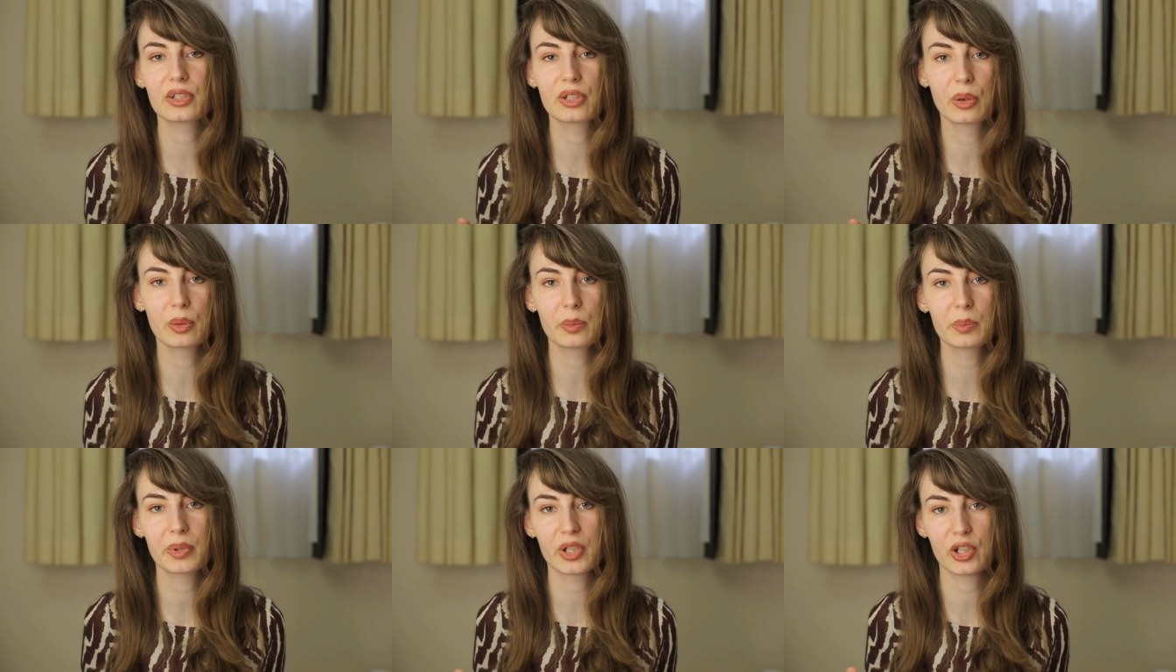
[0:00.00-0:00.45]

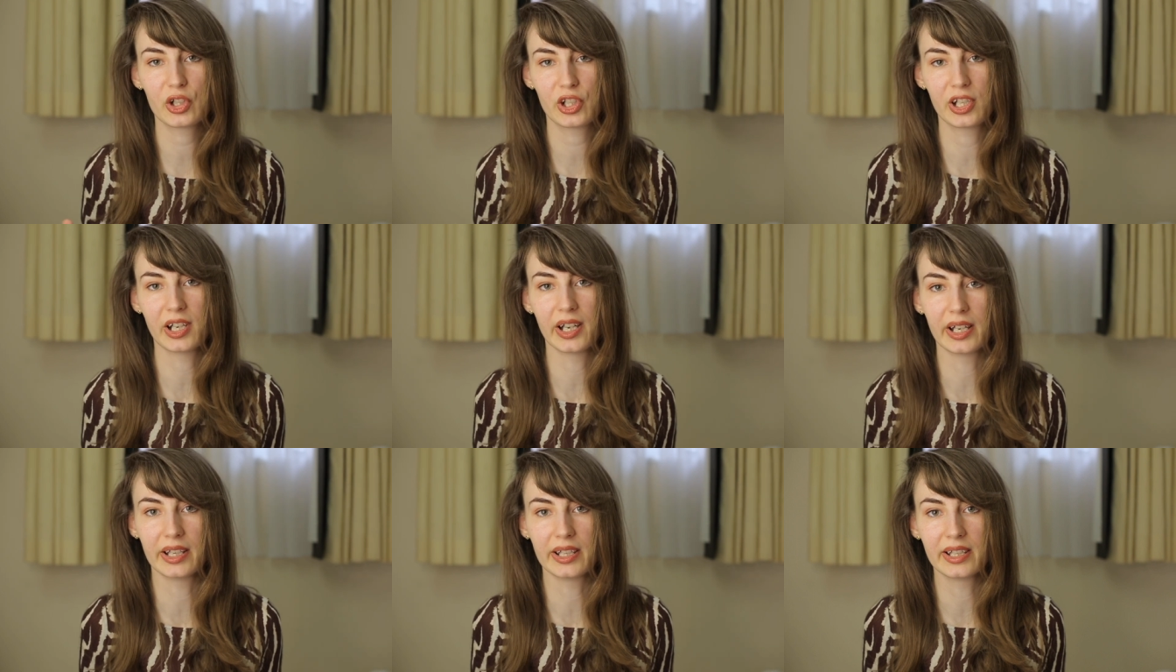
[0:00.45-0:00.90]
don't be
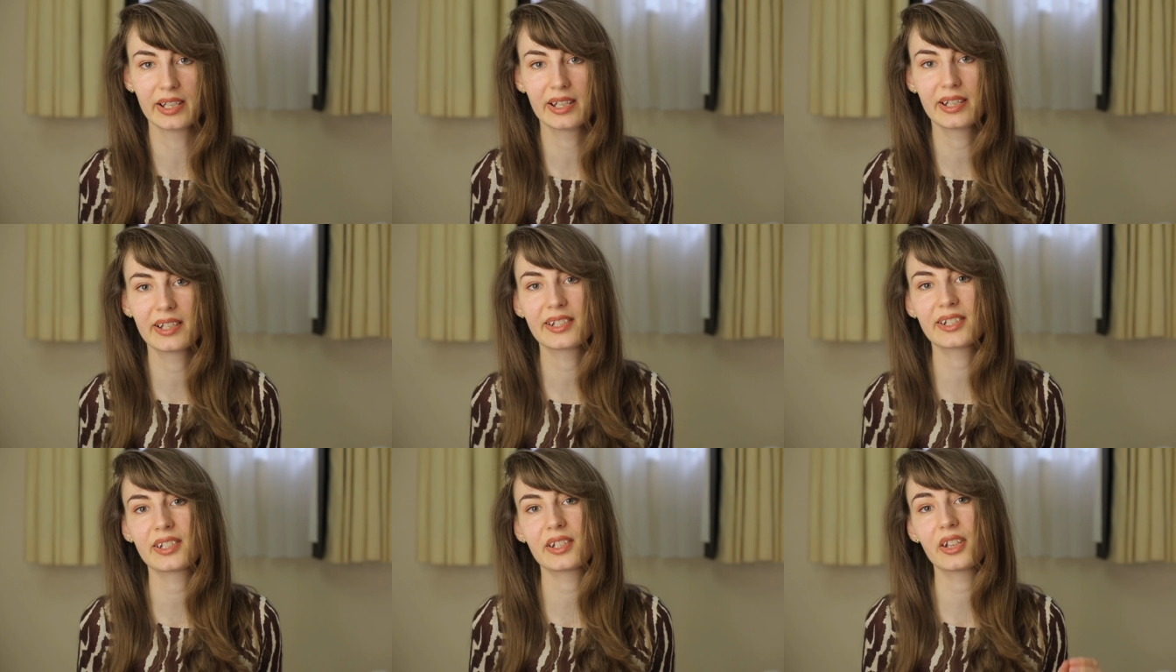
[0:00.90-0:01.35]
shy.
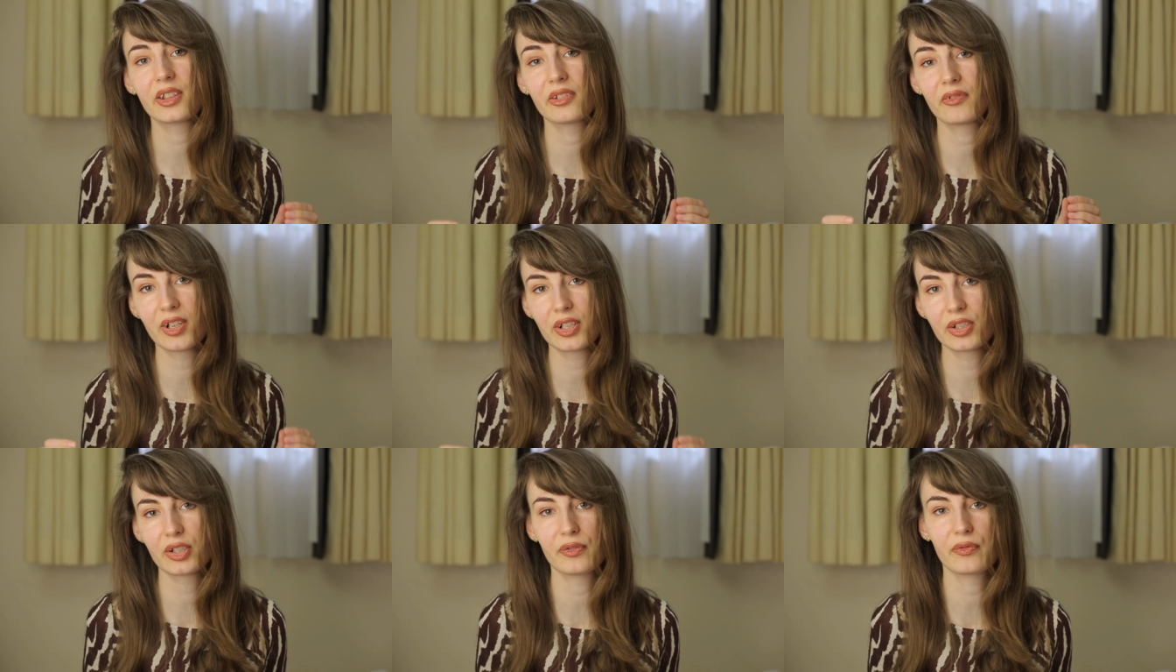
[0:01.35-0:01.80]
It's the
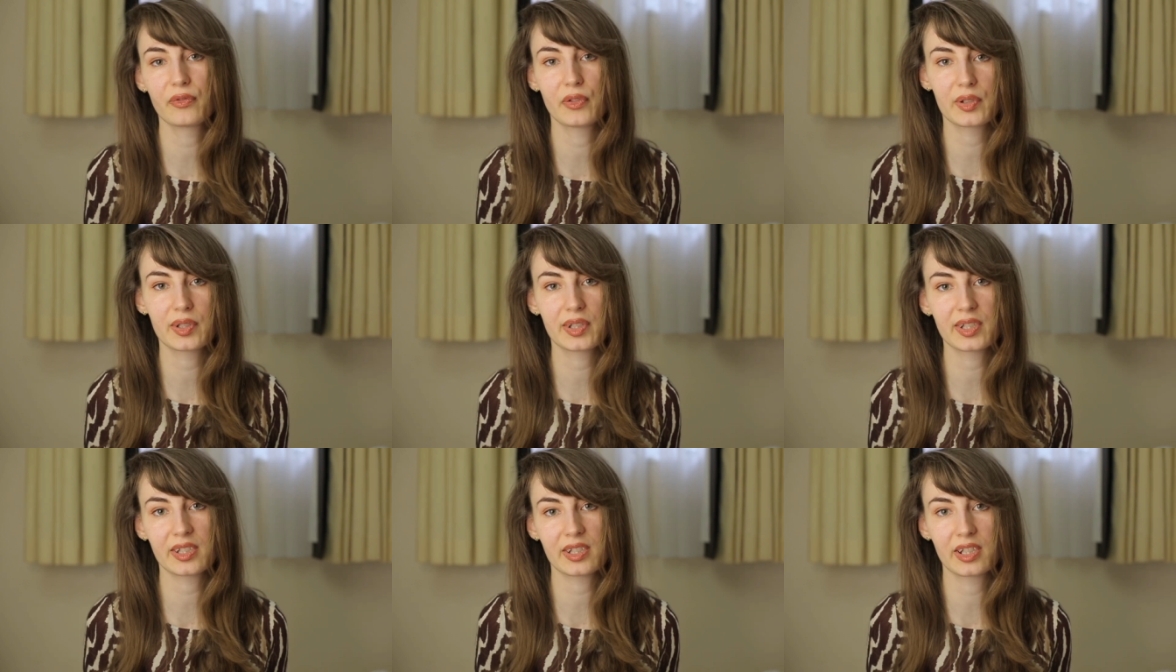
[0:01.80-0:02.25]

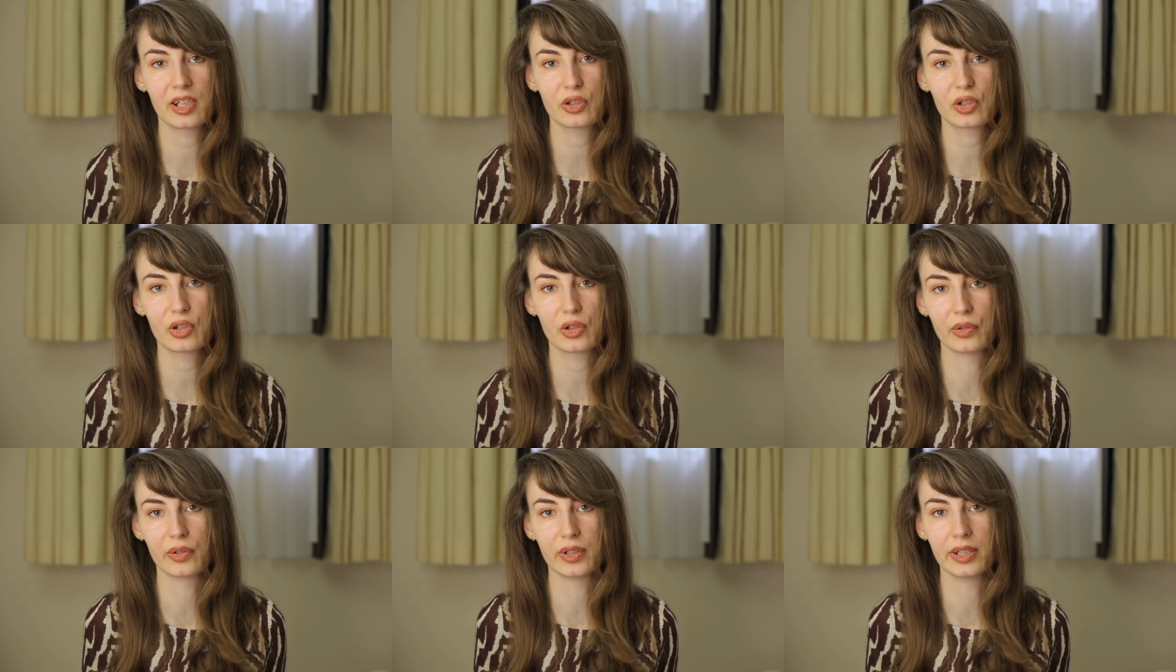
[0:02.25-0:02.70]
21st
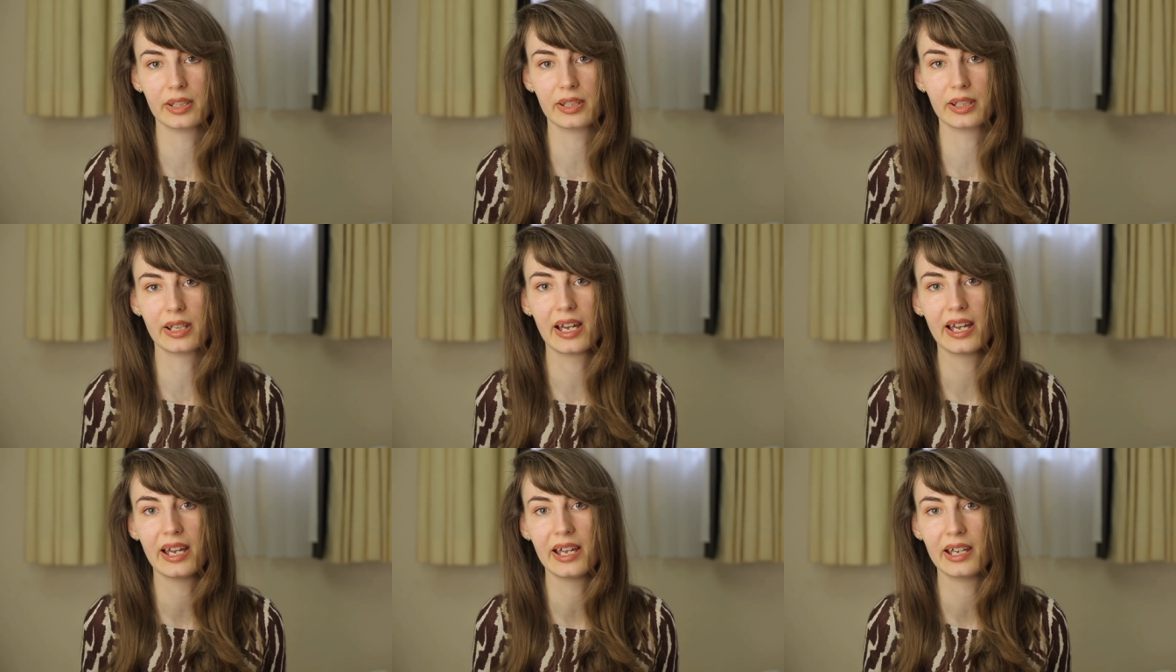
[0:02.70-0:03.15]

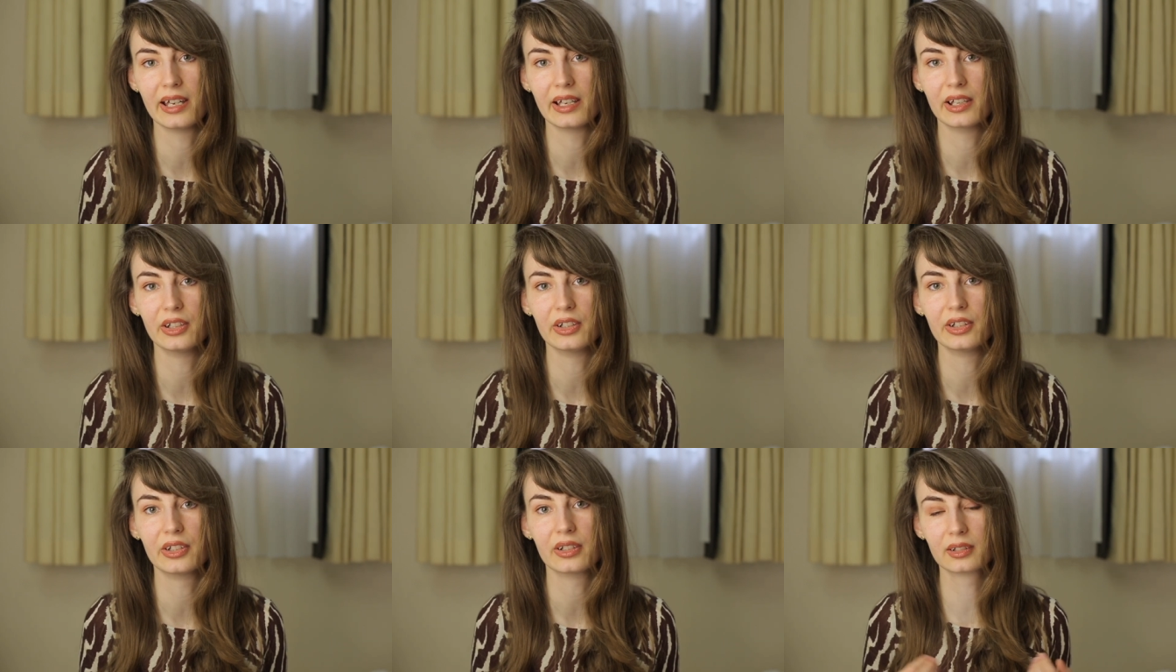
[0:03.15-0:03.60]
century
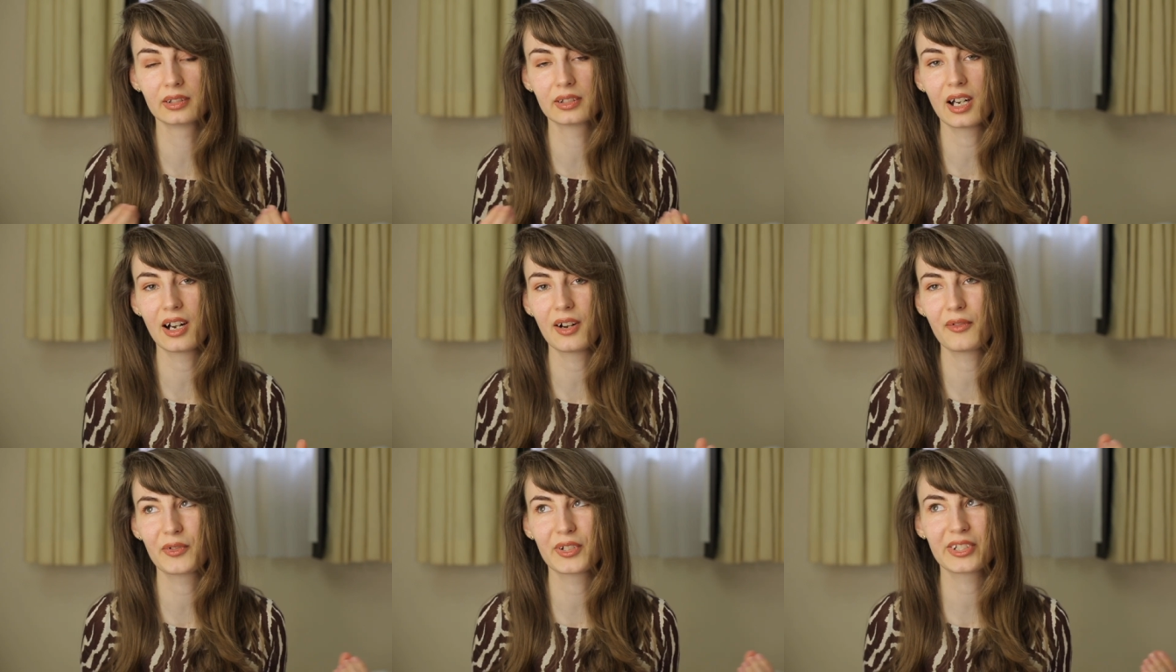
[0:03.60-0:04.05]
and
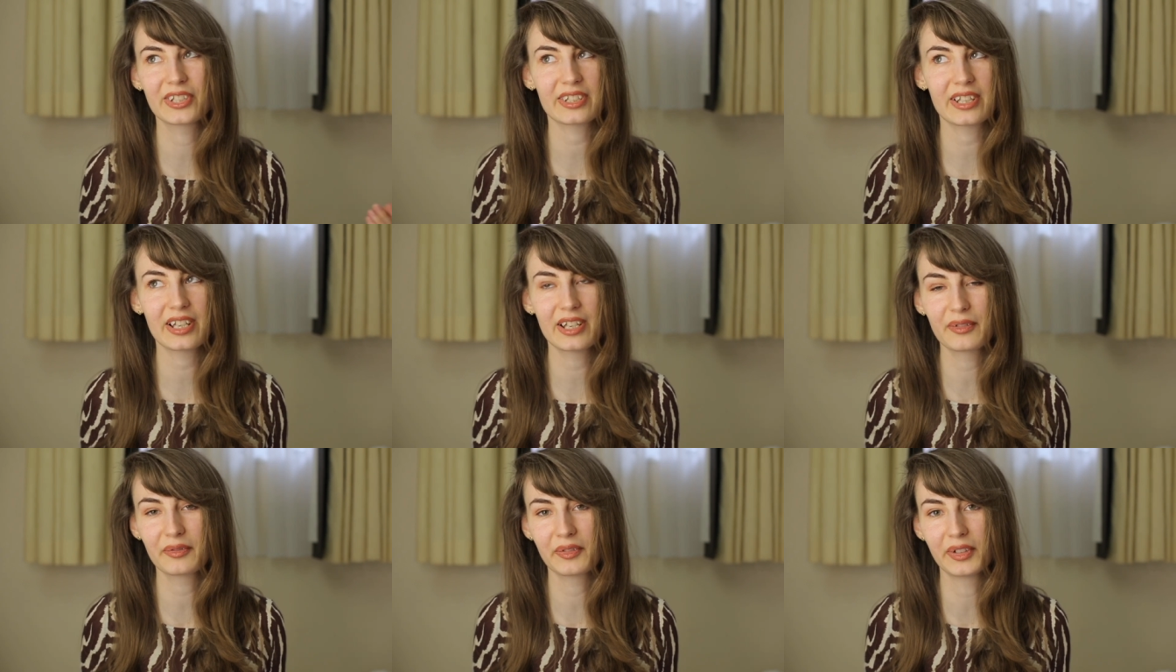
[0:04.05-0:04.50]
love is
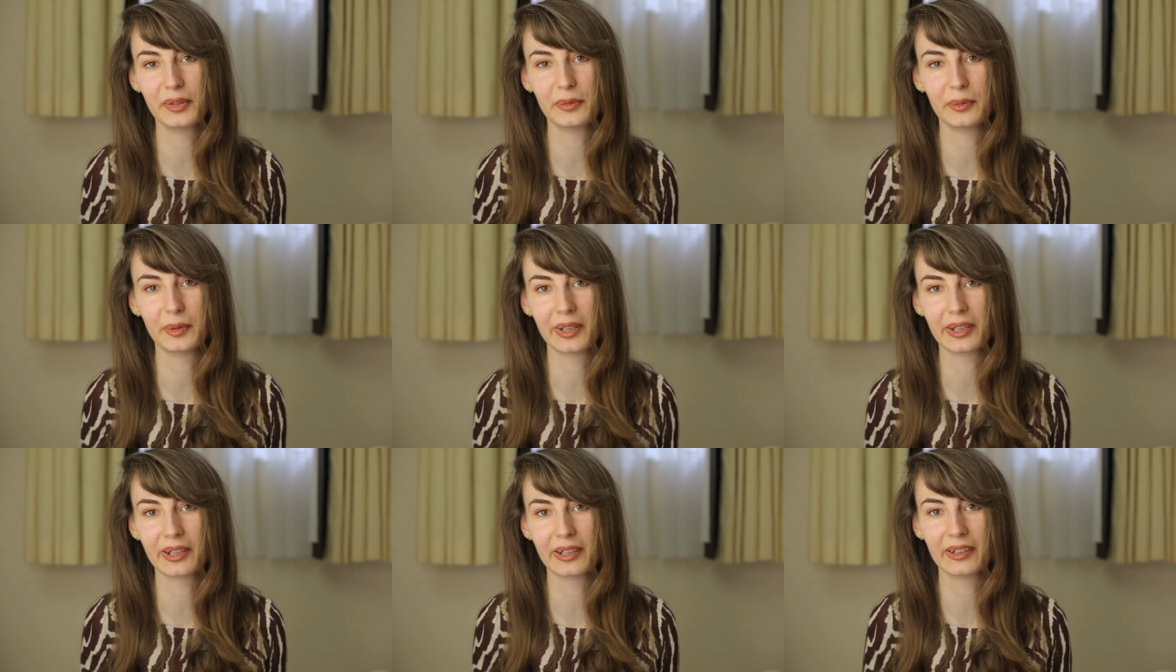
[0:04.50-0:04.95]

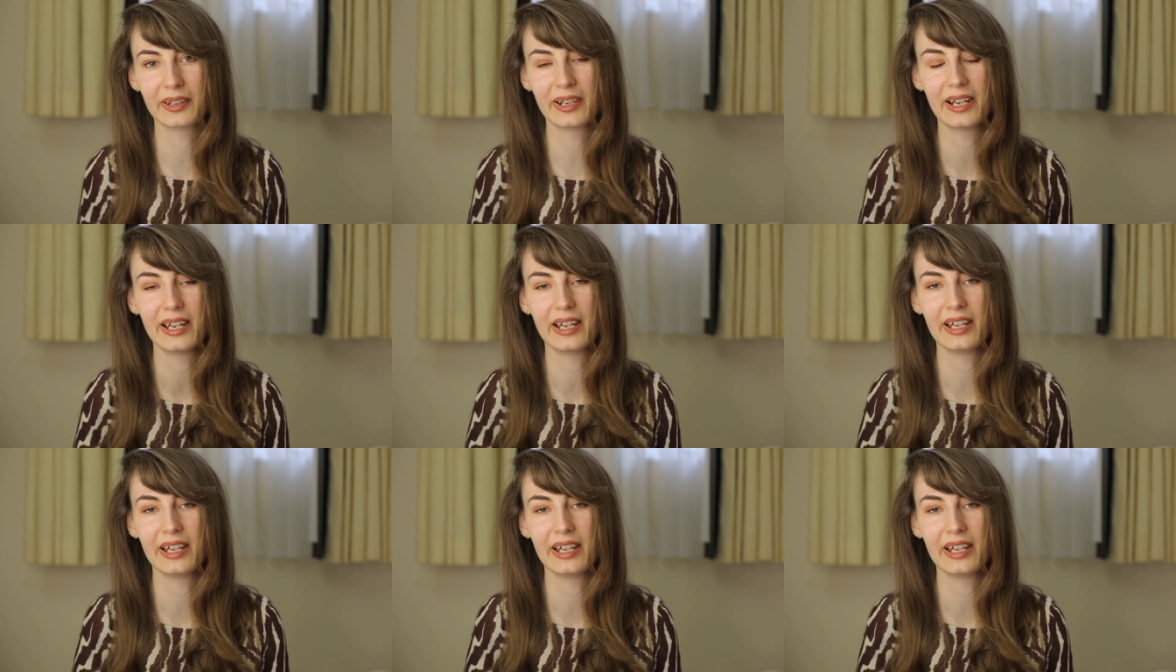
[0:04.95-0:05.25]
everywhere